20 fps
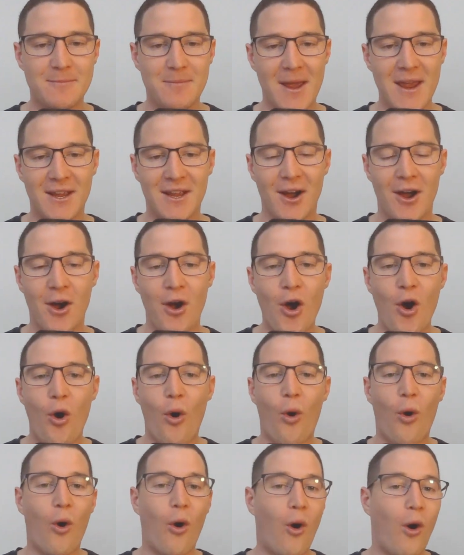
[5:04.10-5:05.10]
speaker
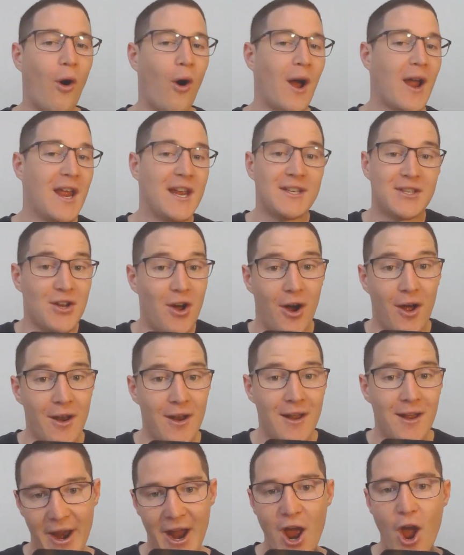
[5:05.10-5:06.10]
or he's not.
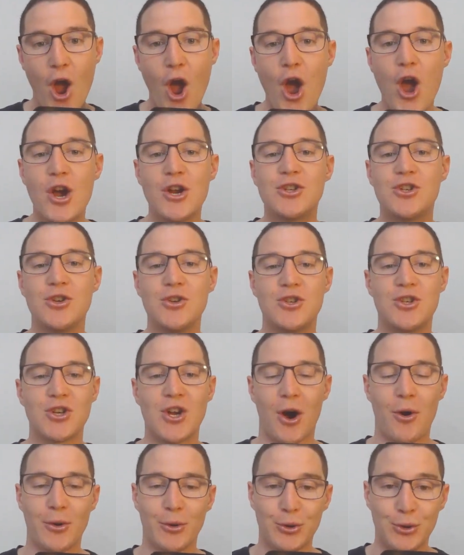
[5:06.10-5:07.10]
And I urge you to
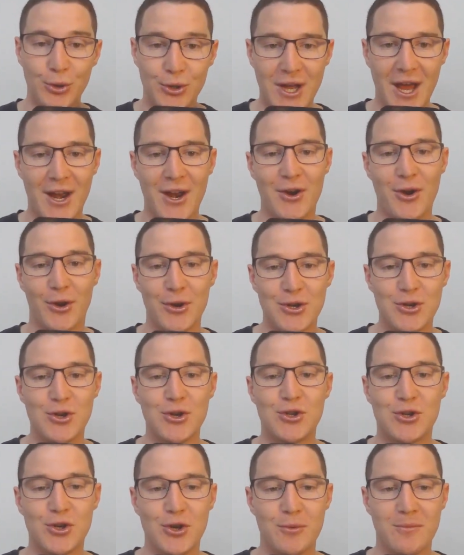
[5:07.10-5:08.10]
go and look at it on
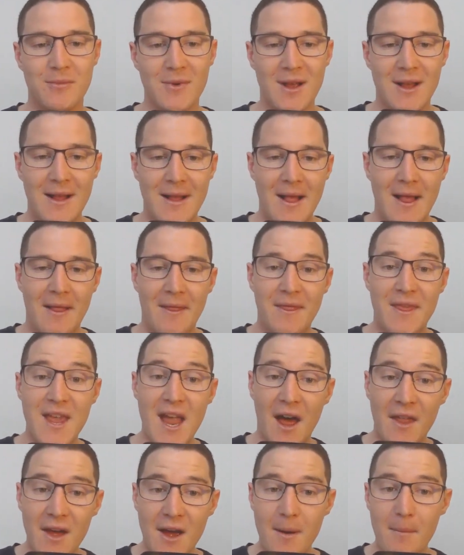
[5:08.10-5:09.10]
YouTube.
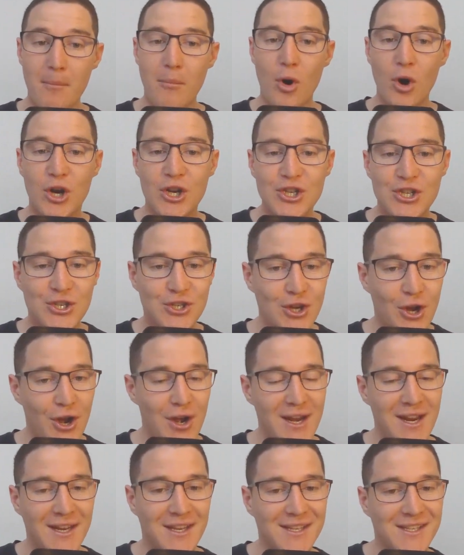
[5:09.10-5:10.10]
The other more
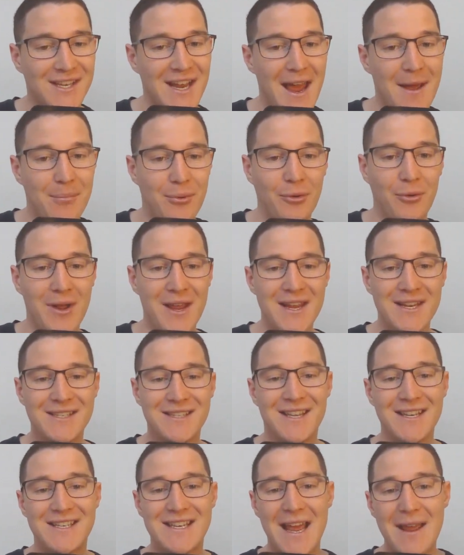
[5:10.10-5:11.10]
concerning example
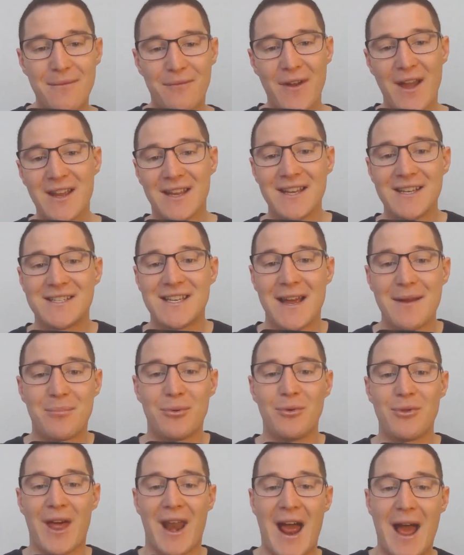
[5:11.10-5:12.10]
is the deepfake
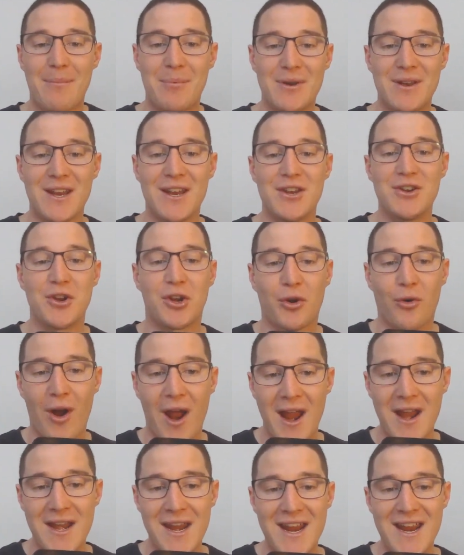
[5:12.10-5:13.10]
example that happened in
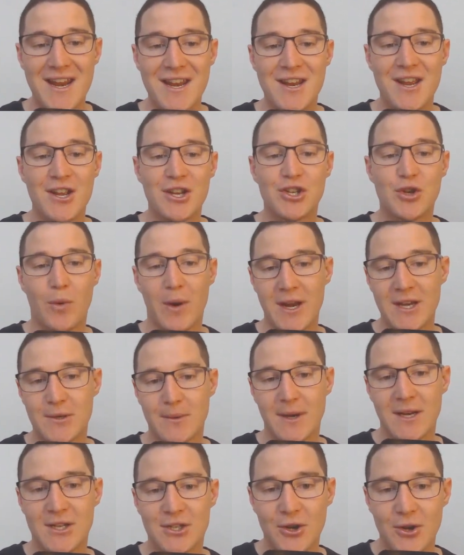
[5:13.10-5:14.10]
Ukraine in
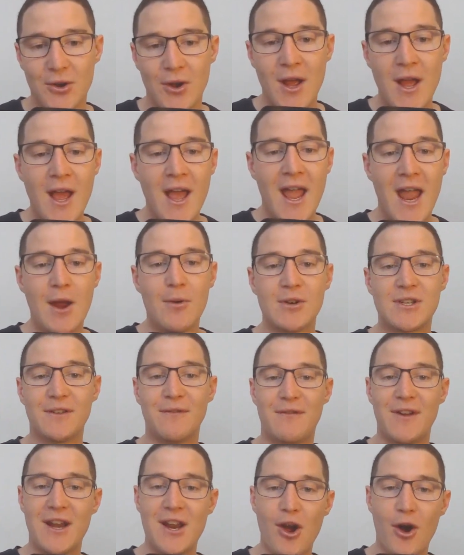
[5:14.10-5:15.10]
2022. It was
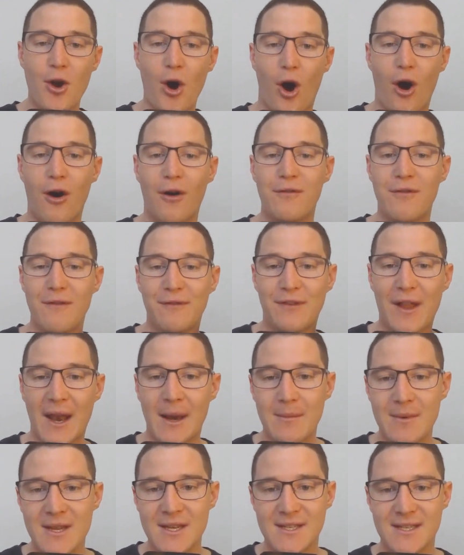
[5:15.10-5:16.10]
a video of
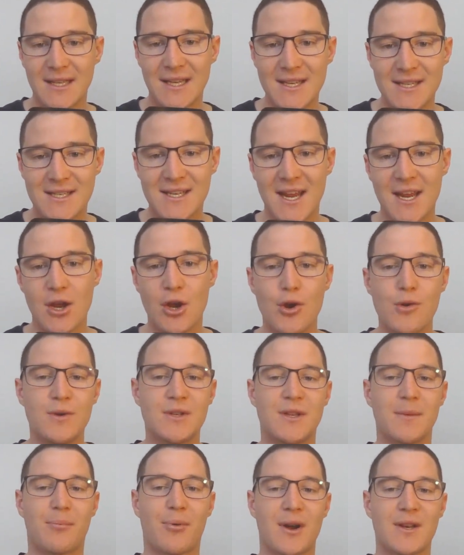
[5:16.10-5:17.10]
Vladimir Zelensky, who
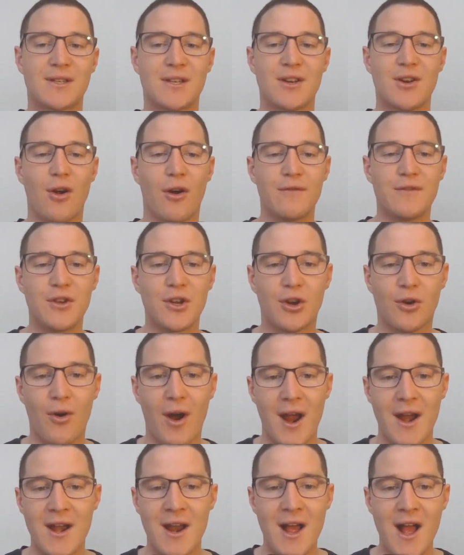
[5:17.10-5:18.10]
is the president of
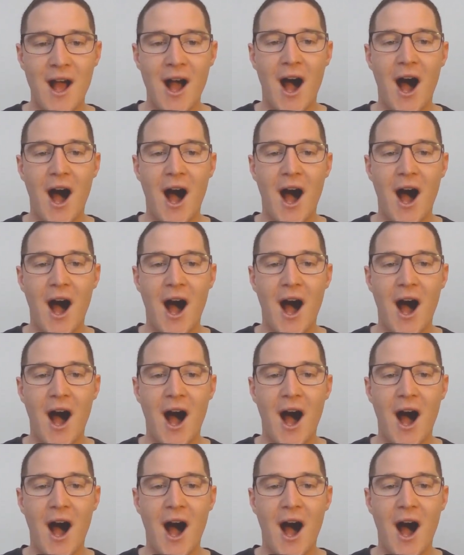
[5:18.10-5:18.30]
Ukraine,